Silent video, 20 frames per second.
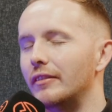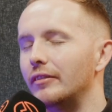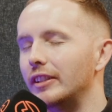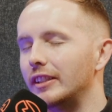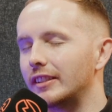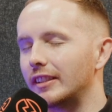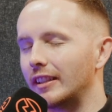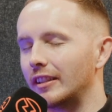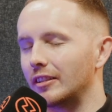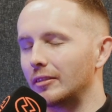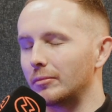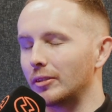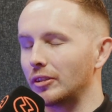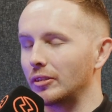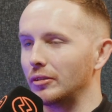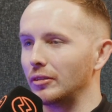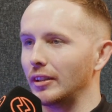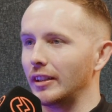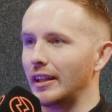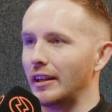every stand-up
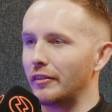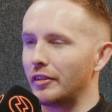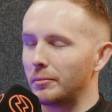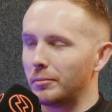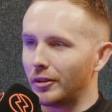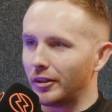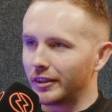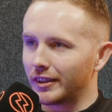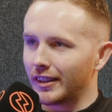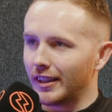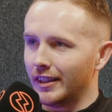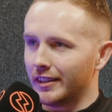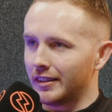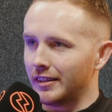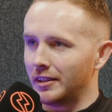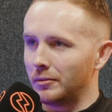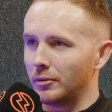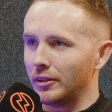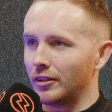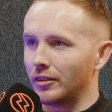show, every podcast
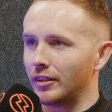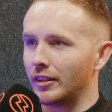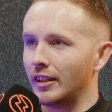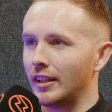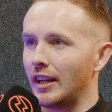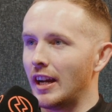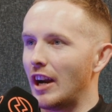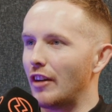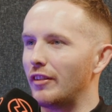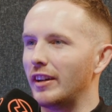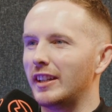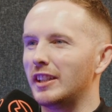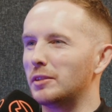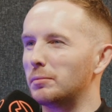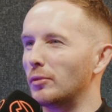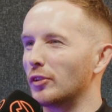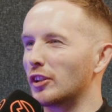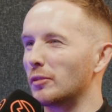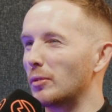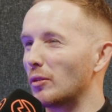that he'd been on. I read his
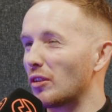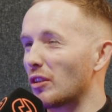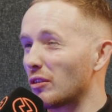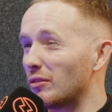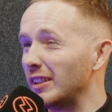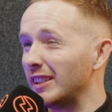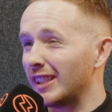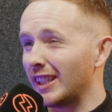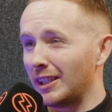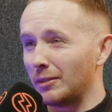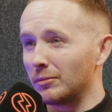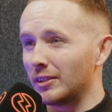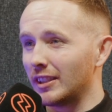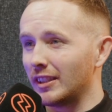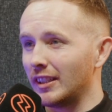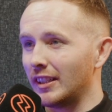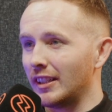book about 3 times.